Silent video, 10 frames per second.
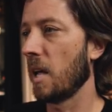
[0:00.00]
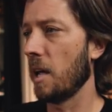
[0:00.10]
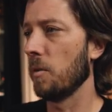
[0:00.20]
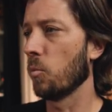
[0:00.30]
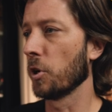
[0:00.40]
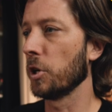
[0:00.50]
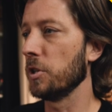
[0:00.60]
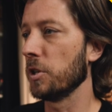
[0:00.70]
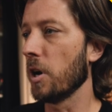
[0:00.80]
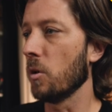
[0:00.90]
and we're
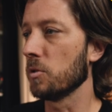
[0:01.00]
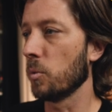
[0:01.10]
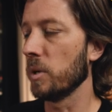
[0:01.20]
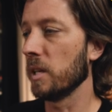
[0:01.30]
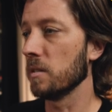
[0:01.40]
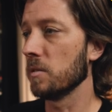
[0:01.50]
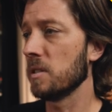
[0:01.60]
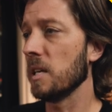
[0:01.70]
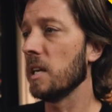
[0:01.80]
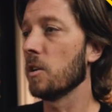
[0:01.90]
good to go. So we can
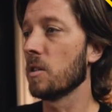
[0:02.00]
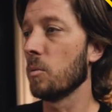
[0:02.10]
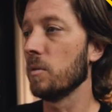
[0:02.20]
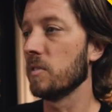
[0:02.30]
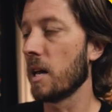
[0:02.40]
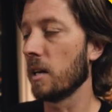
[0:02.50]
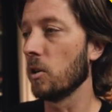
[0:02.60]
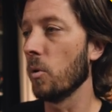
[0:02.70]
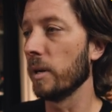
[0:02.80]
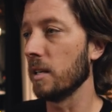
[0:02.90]
see here that we've got it
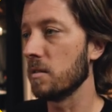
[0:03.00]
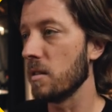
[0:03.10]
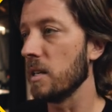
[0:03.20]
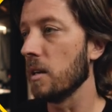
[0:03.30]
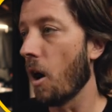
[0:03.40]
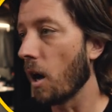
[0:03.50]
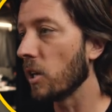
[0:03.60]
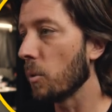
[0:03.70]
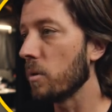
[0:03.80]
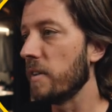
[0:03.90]
going into the
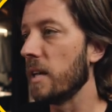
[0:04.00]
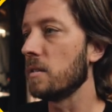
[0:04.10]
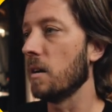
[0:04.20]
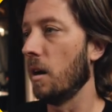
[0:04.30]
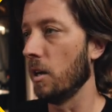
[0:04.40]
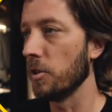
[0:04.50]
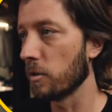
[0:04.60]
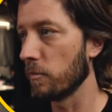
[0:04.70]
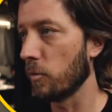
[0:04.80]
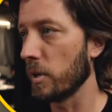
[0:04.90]
audio event
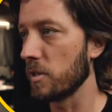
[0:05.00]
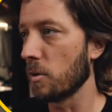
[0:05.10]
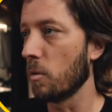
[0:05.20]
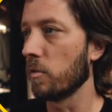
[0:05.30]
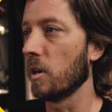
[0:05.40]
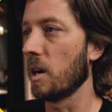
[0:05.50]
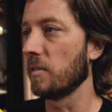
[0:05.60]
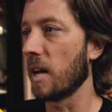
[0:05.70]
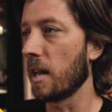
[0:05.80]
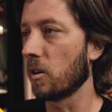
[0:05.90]
under voiceover, and
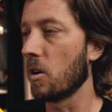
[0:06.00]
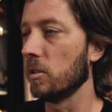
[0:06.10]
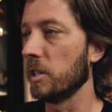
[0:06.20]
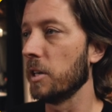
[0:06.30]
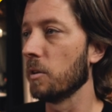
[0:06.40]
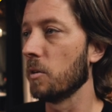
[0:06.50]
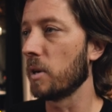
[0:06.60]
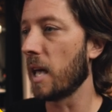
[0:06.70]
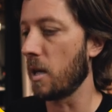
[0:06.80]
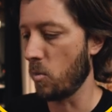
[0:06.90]
I've got it called
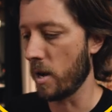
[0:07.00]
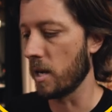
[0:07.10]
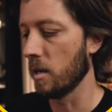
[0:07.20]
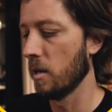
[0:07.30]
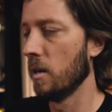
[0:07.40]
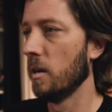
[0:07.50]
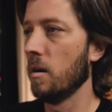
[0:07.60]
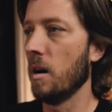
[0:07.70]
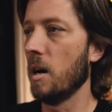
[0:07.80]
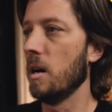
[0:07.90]
Eero Gateway.
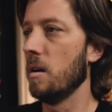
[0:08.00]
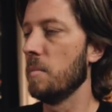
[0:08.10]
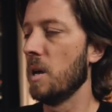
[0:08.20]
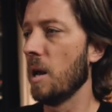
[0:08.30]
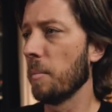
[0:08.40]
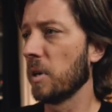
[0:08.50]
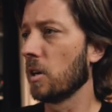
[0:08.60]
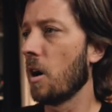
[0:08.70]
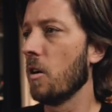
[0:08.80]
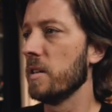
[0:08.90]
And I'm going to
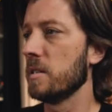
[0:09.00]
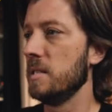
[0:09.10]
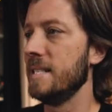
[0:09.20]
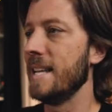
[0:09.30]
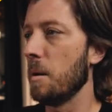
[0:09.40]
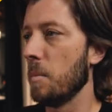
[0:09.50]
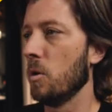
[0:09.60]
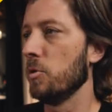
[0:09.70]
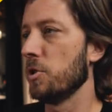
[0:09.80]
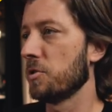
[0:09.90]
call this
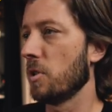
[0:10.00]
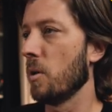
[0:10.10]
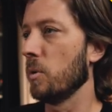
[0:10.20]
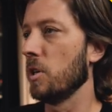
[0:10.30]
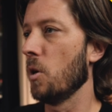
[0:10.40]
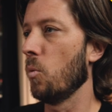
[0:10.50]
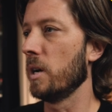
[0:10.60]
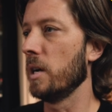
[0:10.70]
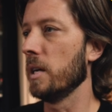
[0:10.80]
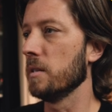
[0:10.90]
demo just so that we know
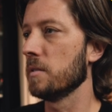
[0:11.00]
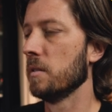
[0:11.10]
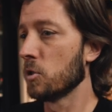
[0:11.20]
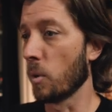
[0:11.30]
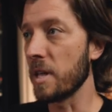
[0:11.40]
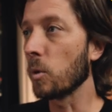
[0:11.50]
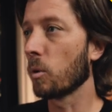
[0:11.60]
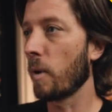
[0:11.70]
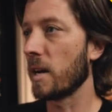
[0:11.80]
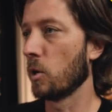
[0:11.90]
what it is. So I think
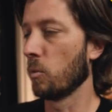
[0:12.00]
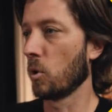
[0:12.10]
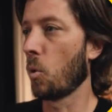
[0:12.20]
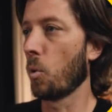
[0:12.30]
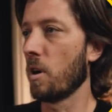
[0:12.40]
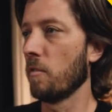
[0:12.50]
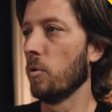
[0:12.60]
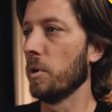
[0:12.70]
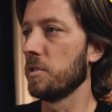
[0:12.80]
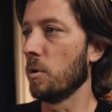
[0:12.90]
we're ready to record our
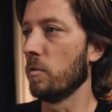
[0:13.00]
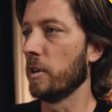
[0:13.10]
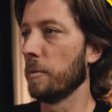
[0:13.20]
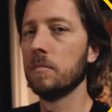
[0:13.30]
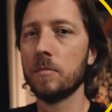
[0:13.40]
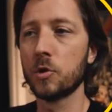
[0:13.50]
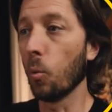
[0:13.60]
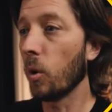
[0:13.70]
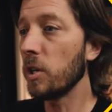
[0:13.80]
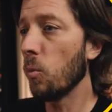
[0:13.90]
voiceover. So what